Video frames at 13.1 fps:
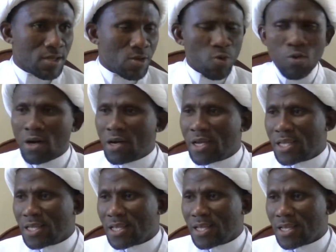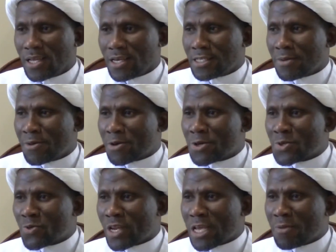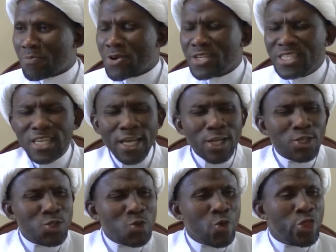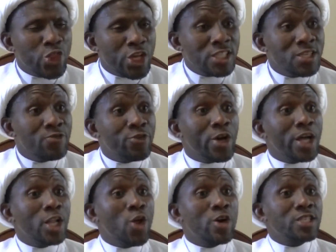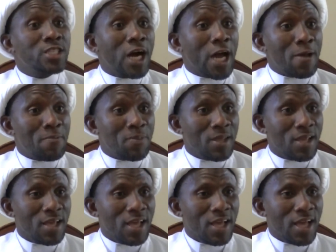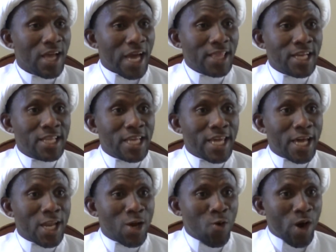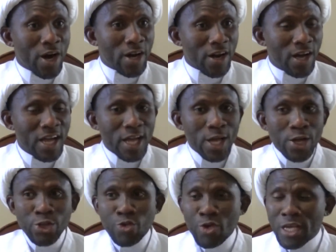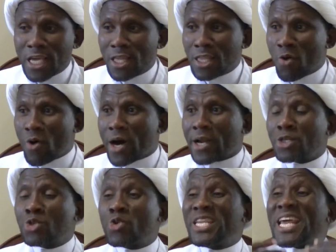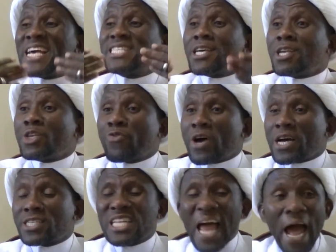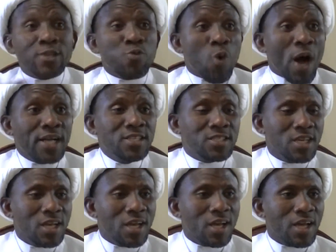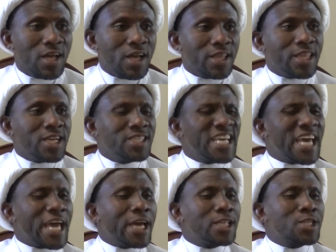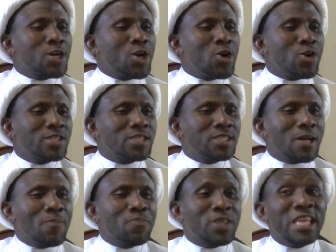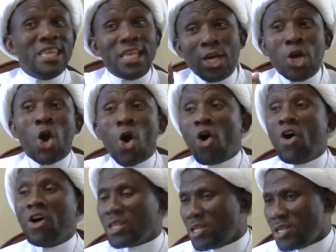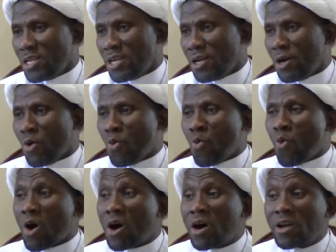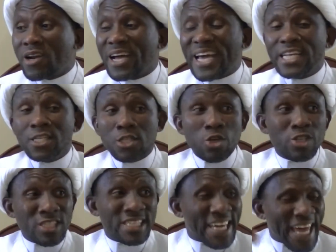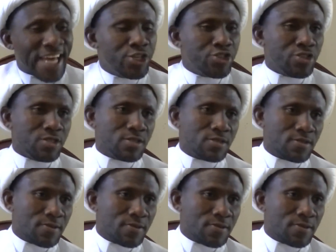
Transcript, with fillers: Why? He said, because when a person is so thirsty for a long time, and then they get a water, drinking the water to their satisfaction at once, they say it caused something they call water intoxication.